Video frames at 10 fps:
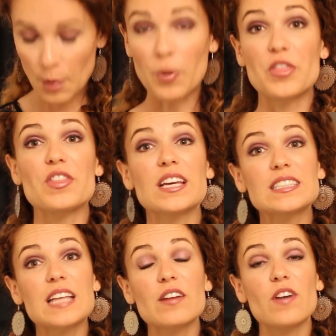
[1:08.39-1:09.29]
But the
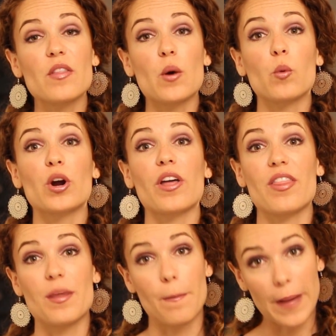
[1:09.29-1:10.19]
things that I found that work
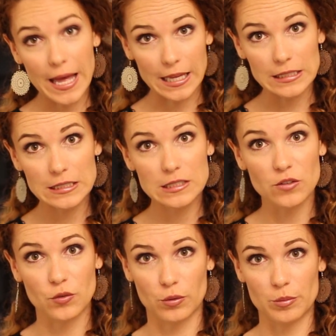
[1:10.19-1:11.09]
the best
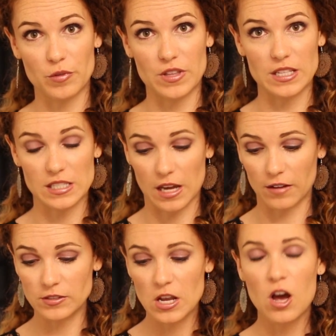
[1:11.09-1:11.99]
for removing the
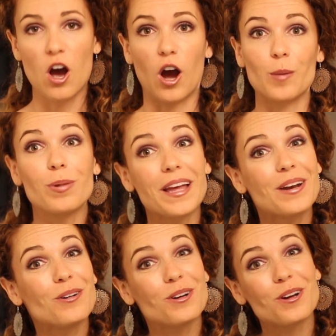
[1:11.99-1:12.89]
scuffs are plain
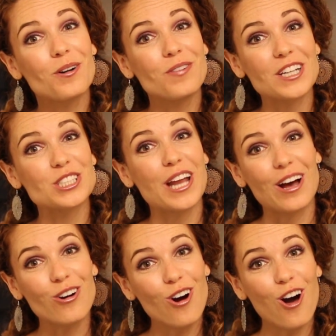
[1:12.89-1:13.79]
old good old-fashioned
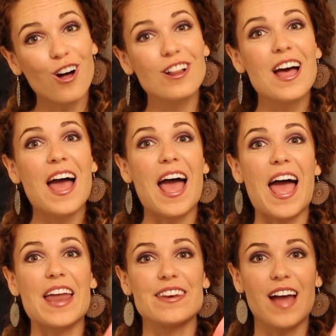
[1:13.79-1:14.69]
alcohol
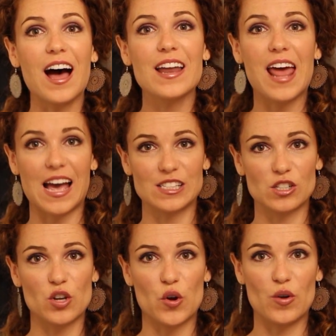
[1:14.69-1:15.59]
and
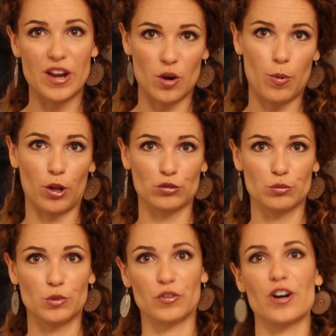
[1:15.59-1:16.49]
non-acetone nail polish
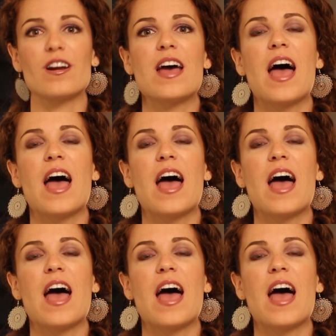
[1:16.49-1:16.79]
remover.